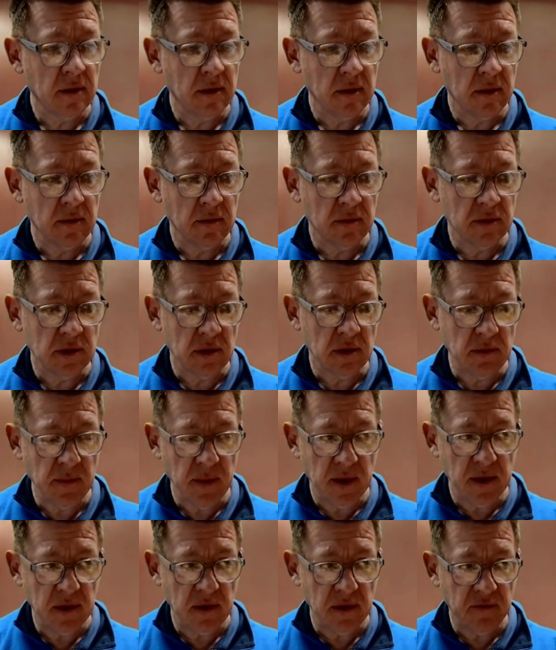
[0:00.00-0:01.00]
which is a wee
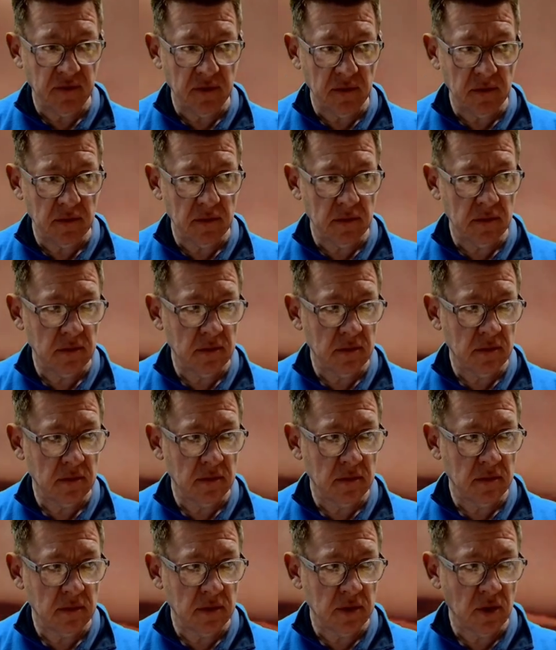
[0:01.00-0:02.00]
bit different.
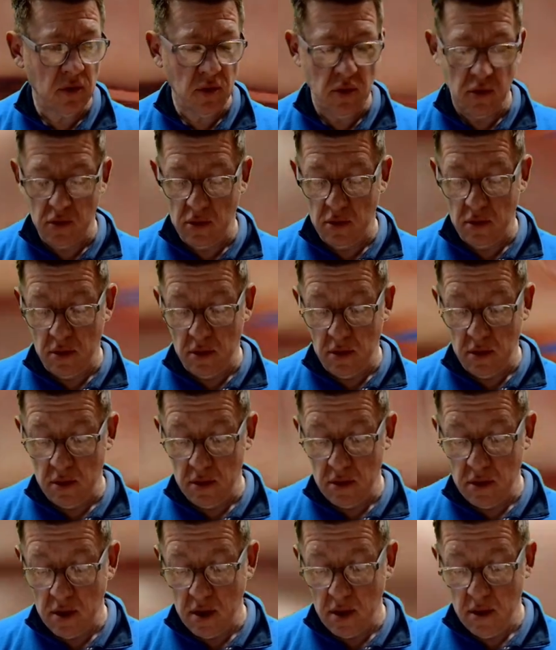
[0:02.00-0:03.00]
So
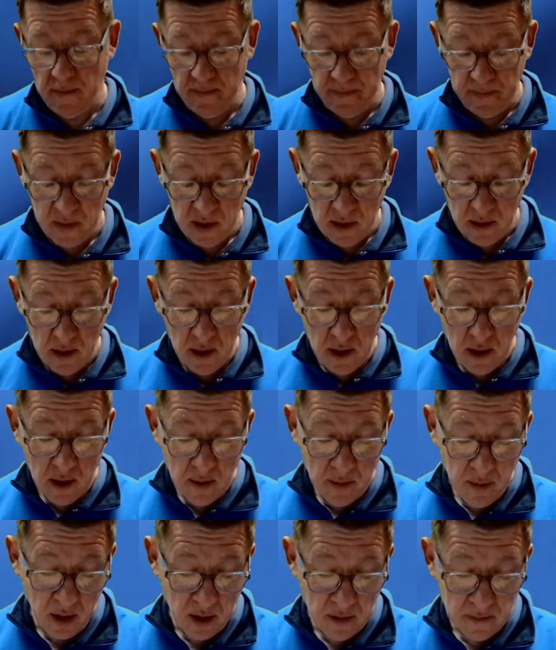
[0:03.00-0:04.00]
yeah,
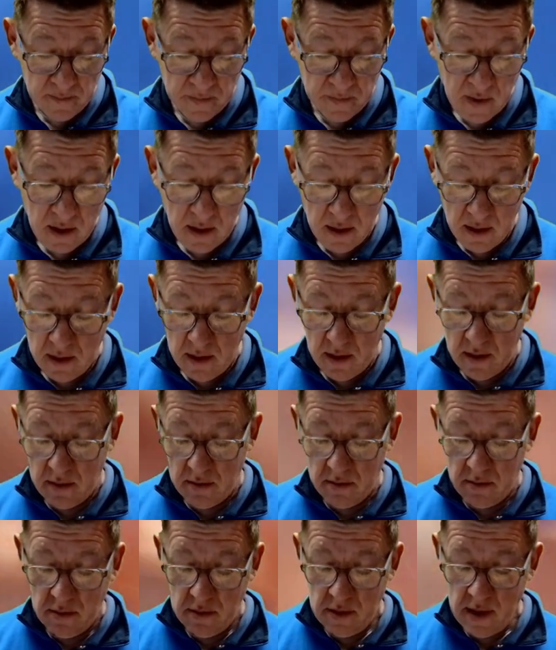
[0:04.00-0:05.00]
but
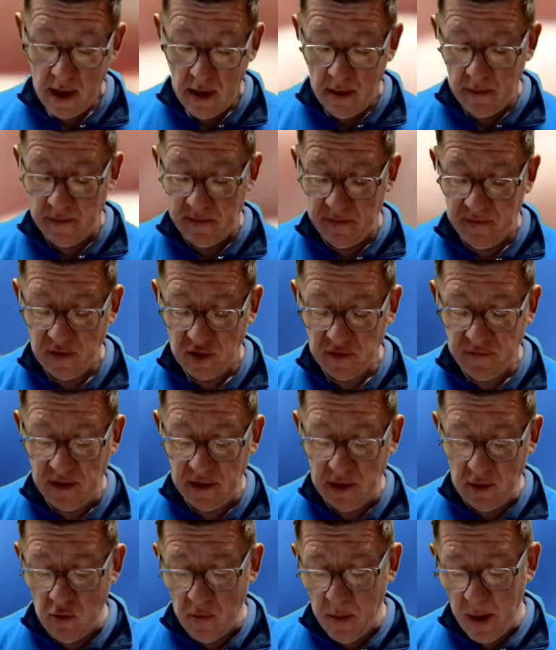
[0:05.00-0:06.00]
yeah, first
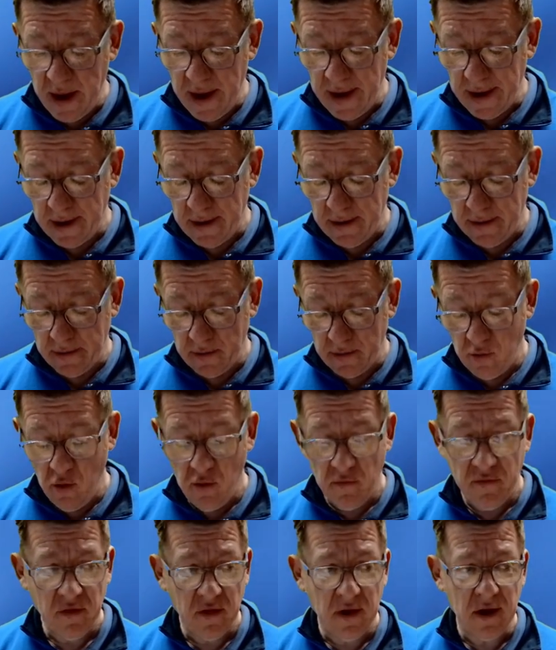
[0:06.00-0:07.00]
video back,
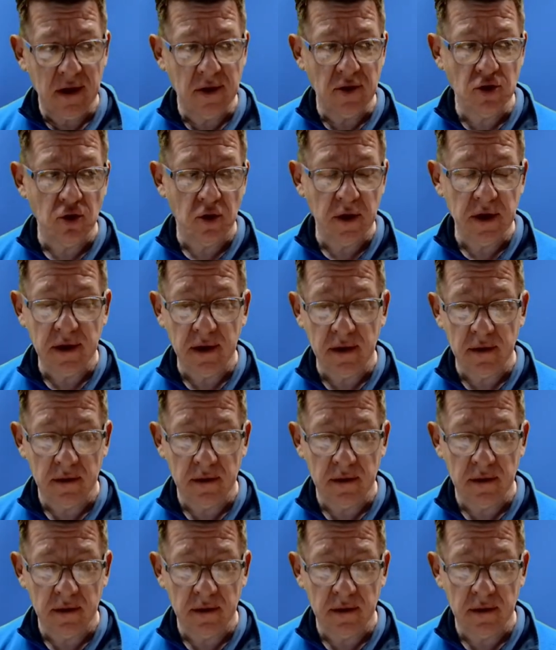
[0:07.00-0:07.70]
hopefully you enjoyed it.